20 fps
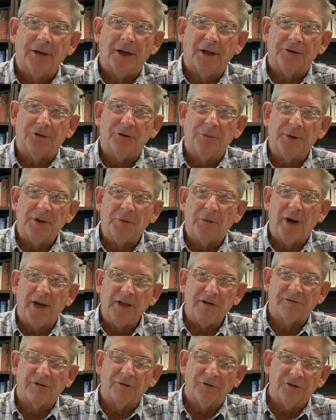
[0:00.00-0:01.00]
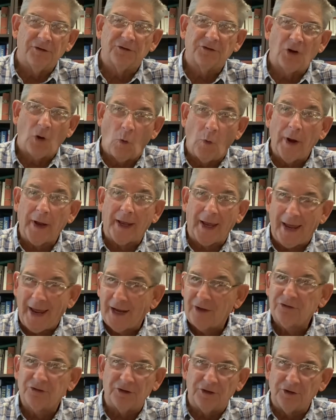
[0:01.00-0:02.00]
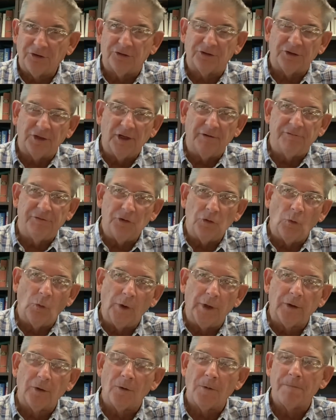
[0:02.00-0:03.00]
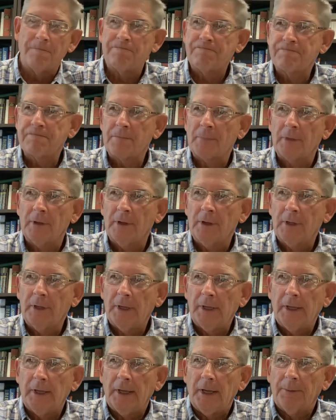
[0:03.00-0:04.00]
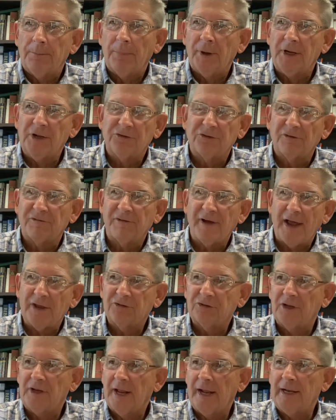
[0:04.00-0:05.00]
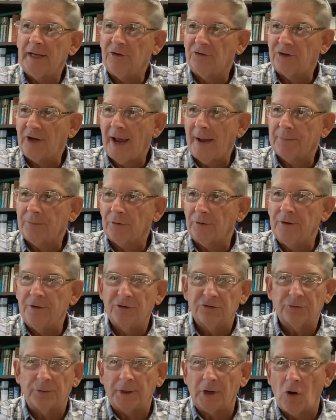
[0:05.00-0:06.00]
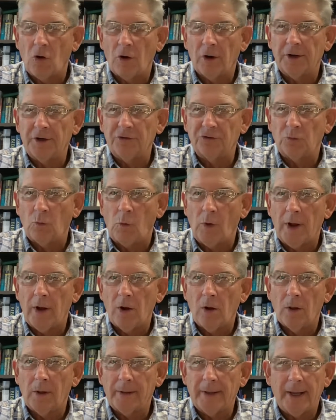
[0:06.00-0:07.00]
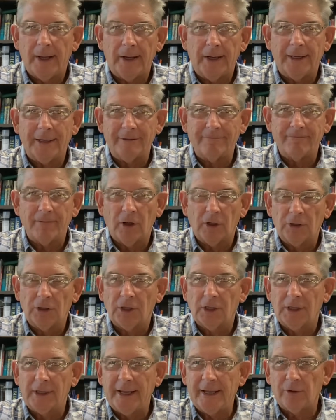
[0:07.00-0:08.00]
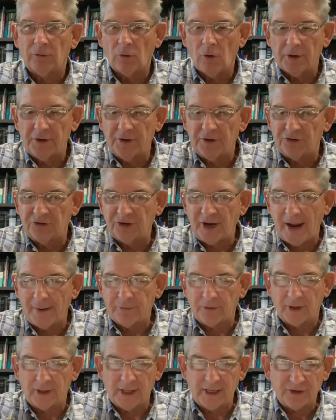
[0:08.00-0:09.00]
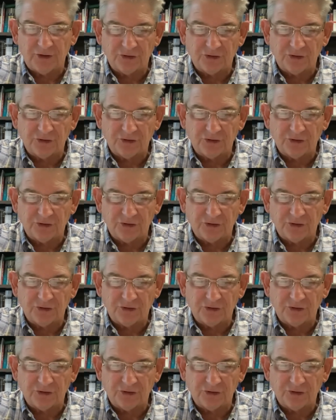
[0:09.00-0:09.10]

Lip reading: to be ready for this quick exodus, if you will. But it's a fascinating chapter in this regard as well. A little later on in the chapter, I'd like to